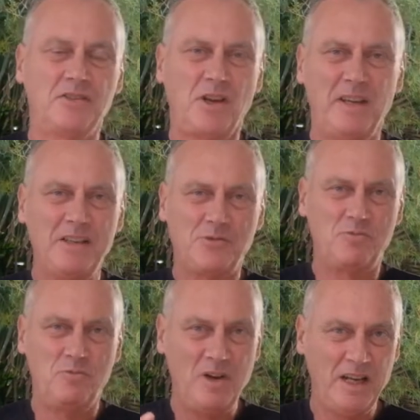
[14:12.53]
So he's
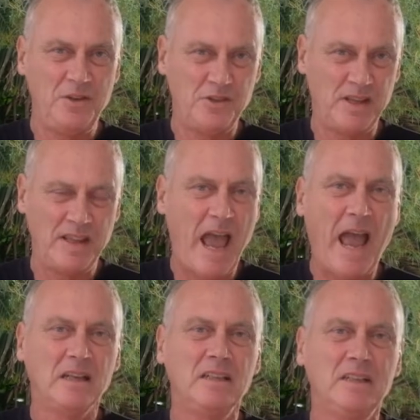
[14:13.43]
really using
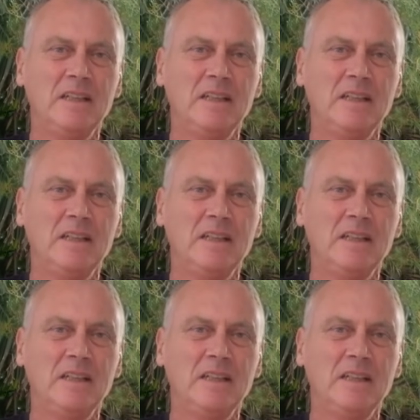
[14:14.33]
that